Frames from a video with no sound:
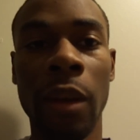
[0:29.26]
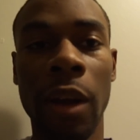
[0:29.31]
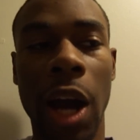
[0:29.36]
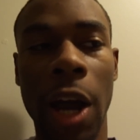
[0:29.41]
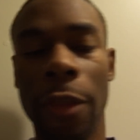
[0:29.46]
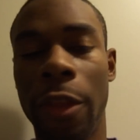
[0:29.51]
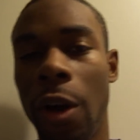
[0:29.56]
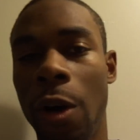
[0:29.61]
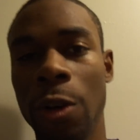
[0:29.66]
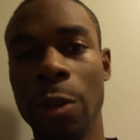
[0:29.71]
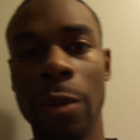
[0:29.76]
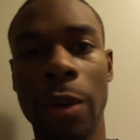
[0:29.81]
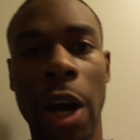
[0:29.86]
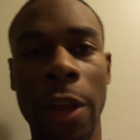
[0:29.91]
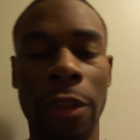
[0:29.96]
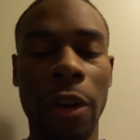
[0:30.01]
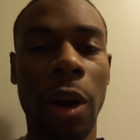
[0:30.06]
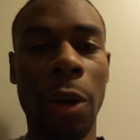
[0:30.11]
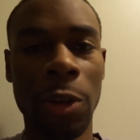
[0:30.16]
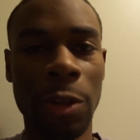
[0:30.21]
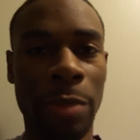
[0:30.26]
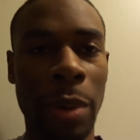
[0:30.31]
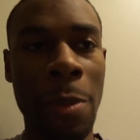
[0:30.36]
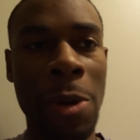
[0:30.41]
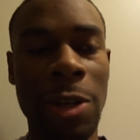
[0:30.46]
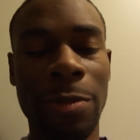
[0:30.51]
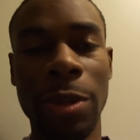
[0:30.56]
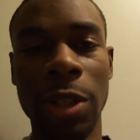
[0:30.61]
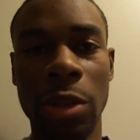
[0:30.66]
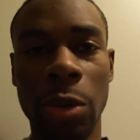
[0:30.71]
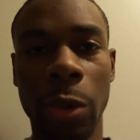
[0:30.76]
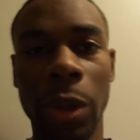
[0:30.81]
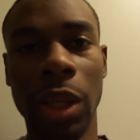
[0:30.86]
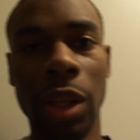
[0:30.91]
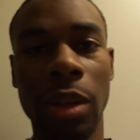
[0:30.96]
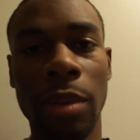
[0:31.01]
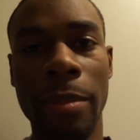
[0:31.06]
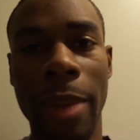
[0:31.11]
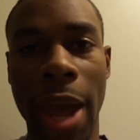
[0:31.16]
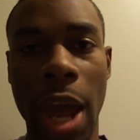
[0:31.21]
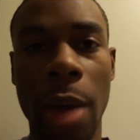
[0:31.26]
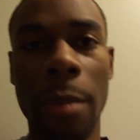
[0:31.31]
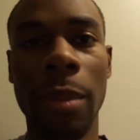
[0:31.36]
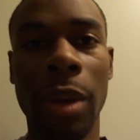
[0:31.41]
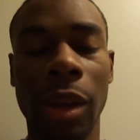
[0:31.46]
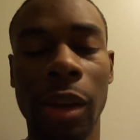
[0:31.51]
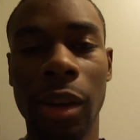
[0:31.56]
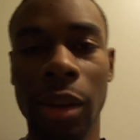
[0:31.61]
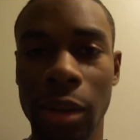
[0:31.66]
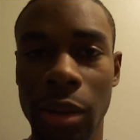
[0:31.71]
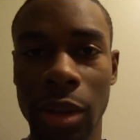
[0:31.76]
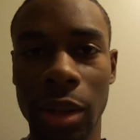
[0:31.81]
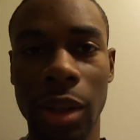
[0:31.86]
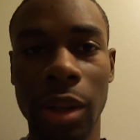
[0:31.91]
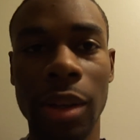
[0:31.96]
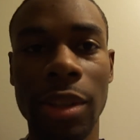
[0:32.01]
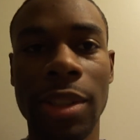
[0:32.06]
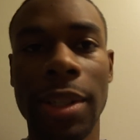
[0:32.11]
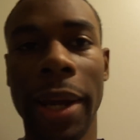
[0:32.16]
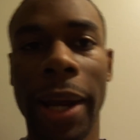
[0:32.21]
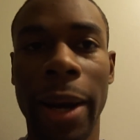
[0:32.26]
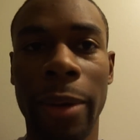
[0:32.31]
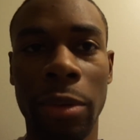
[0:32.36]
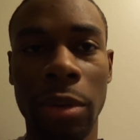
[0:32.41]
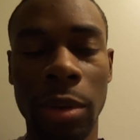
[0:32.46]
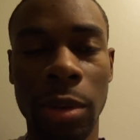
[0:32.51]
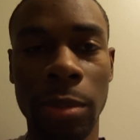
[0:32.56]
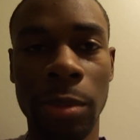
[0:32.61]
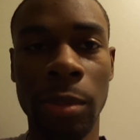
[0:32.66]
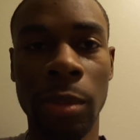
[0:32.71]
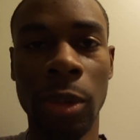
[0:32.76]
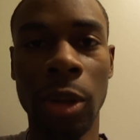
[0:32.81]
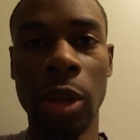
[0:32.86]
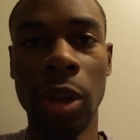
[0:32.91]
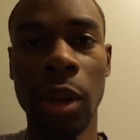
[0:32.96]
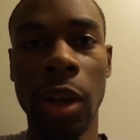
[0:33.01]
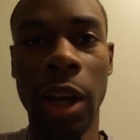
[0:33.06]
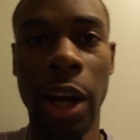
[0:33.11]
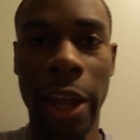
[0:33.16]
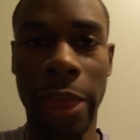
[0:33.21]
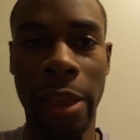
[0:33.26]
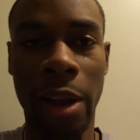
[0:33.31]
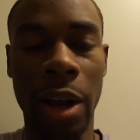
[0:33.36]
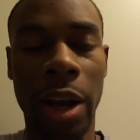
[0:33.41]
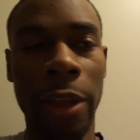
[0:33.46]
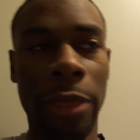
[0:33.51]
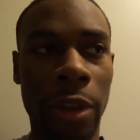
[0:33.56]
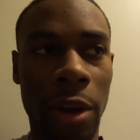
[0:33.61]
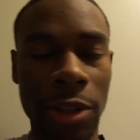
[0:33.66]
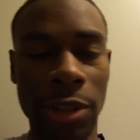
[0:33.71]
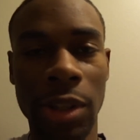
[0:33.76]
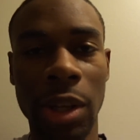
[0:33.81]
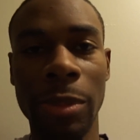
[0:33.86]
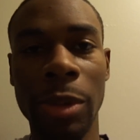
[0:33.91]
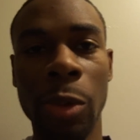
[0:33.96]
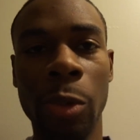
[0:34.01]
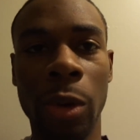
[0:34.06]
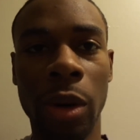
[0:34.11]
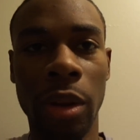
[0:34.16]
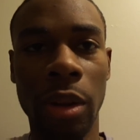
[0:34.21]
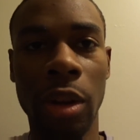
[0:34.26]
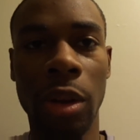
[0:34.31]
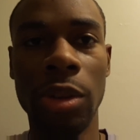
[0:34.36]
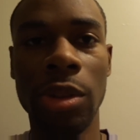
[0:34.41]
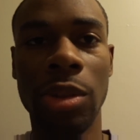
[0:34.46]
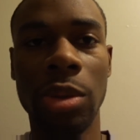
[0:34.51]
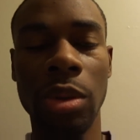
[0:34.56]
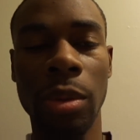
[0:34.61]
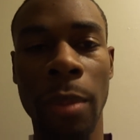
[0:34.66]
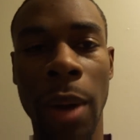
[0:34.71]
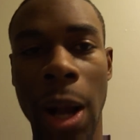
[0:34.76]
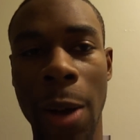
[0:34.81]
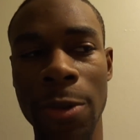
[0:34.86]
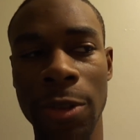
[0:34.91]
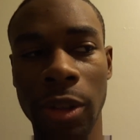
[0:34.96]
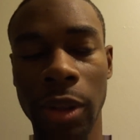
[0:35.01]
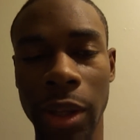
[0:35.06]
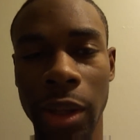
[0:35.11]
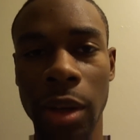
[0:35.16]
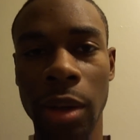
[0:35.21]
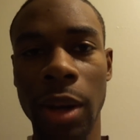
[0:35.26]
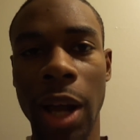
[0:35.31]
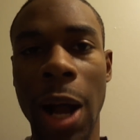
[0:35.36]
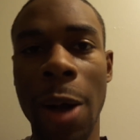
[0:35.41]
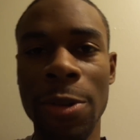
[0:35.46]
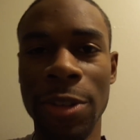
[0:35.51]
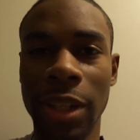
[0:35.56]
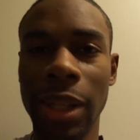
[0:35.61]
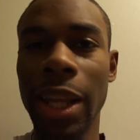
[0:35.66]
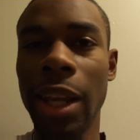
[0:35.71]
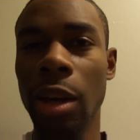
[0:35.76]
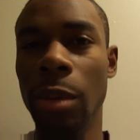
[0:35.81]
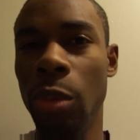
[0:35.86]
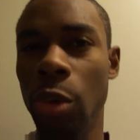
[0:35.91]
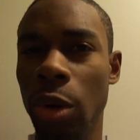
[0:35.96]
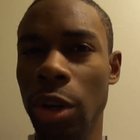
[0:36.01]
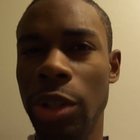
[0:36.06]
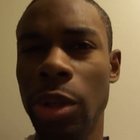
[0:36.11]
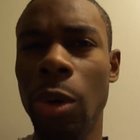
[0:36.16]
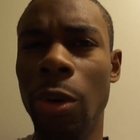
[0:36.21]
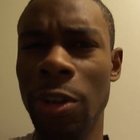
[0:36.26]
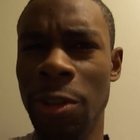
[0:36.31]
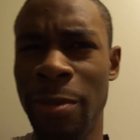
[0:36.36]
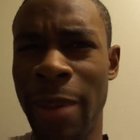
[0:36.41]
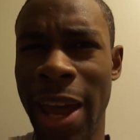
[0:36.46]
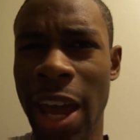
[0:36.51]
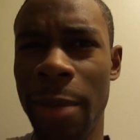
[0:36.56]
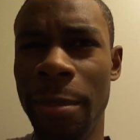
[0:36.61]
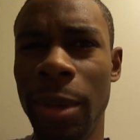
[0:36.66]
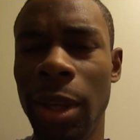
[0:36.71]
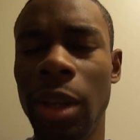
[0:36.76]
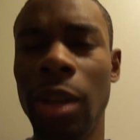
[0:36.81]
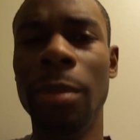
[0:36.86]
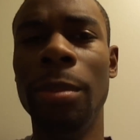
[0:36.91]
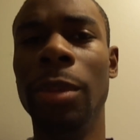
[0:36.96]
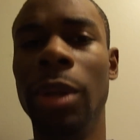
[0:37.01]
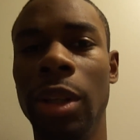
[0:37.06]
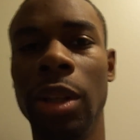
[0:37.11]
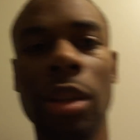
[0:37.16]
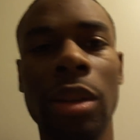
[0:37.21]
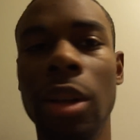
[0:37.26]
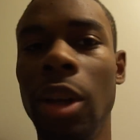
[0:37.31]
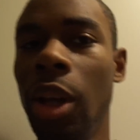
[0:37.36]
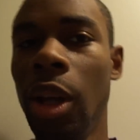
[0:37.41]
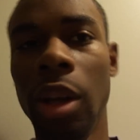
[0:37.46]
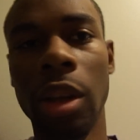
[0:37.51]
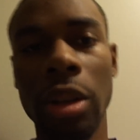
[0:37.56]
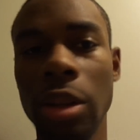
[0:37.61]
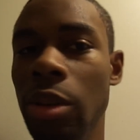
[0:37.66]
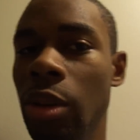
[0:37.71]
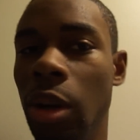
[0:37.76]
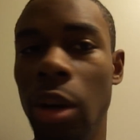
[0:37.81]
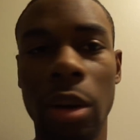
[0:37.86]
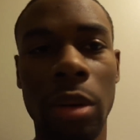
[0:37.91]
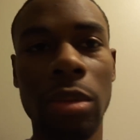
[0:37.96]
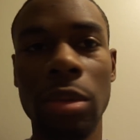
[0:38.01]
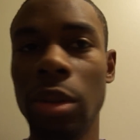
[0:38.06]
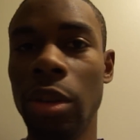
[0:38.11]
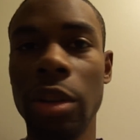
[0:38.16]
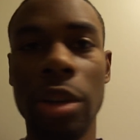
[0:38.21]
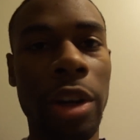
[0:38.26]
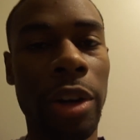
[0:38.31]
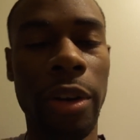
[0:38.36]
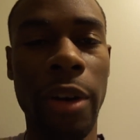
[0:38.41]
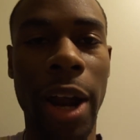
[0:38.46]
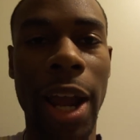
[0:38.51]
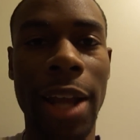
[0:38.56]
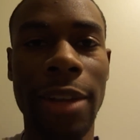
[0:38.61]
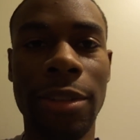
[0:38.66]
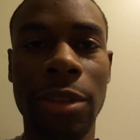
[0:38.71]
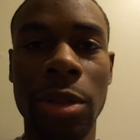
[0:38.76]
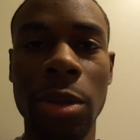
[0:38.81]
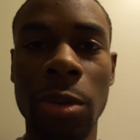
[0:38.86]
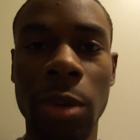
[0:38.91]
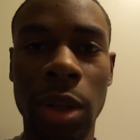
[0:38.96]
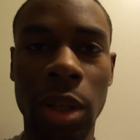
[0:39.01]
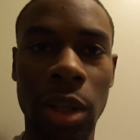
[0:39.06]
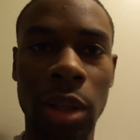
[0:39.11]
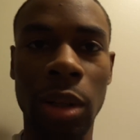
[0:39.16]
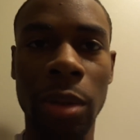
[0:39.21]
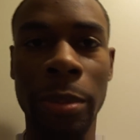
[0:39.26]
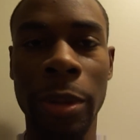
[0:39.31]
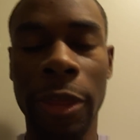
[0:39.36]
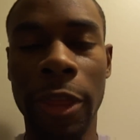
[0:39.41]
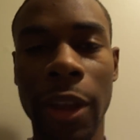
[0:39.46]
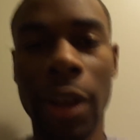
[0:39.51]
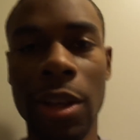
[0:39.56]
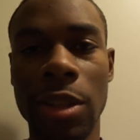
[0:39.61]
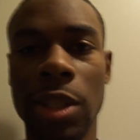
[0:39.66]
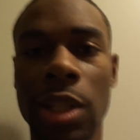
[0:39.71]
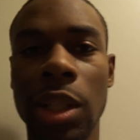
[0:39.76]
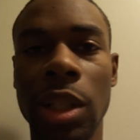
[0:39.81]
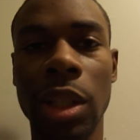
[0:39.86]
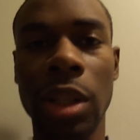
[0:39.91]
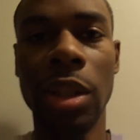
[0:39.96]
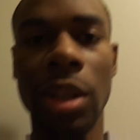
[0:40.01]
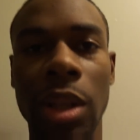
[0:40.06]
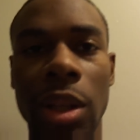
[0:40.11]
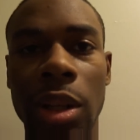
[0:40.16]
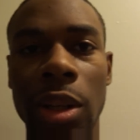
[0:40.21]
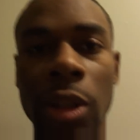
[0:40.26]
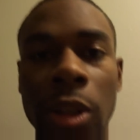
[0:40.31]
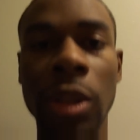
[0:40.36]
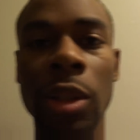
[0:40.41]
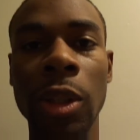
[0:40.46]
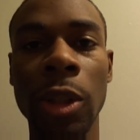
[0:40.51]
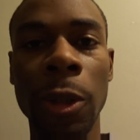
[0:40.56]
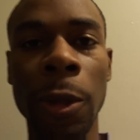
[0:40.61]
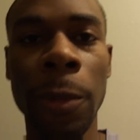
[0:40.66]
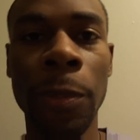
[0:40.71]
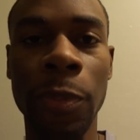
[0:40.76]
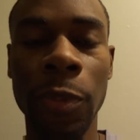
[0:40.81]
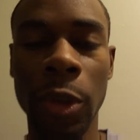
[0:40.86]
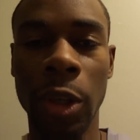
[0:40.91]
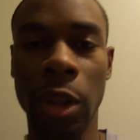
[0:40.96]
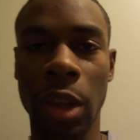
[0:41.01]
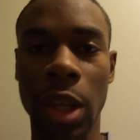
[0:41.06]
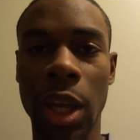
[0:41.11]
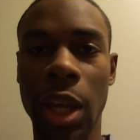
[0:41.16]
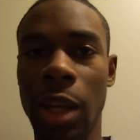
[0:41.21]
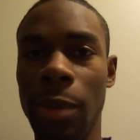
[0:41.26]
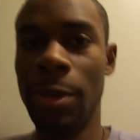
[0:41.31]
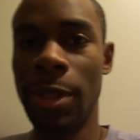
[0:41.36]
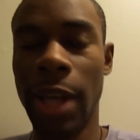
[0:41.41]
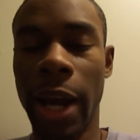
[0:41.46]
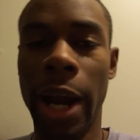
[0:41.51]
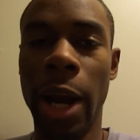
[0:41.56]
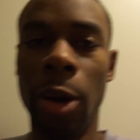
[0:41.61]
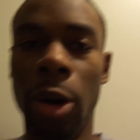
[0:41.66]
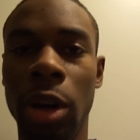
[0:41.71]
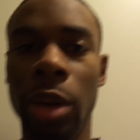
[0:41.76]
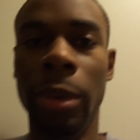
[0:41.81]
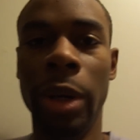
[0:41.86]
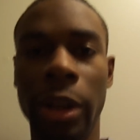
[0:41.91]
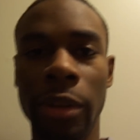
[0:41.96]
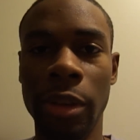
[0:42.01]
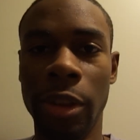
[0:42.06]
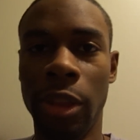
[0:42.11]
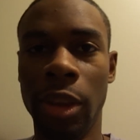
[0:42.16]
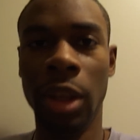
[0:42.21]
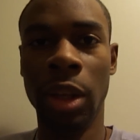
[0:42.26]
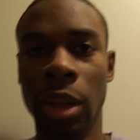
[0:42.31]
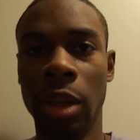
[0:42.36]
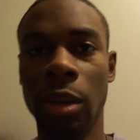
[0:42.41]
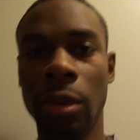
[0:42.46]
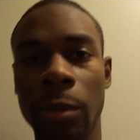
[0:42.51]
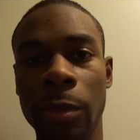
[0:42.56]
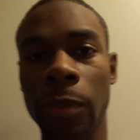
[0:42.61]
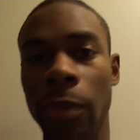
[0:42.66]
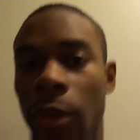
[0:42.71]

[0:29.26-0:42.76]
I thought it was pretty much between Batman and Skyrim. I thought it was gonna be one of those two, but I was leaning more towards Batman. But you know, congrats to Bethesda and you know, the game Skyrim and everything.